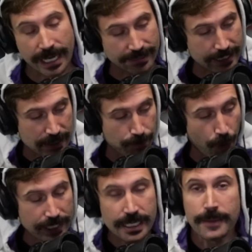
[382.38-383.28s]
At this
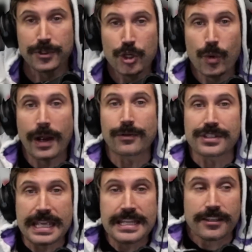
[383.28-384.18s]
point, I'm two
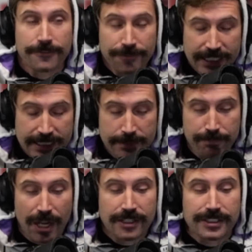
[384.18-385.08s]
hours into fixing
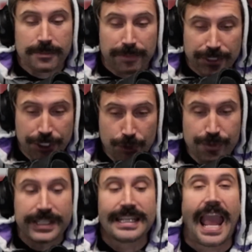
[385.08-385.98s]
bugs and
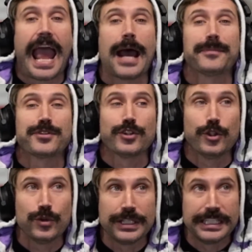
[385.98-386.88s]
producing
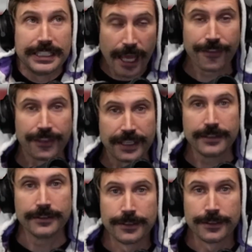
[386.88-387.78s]
absolutely nothing.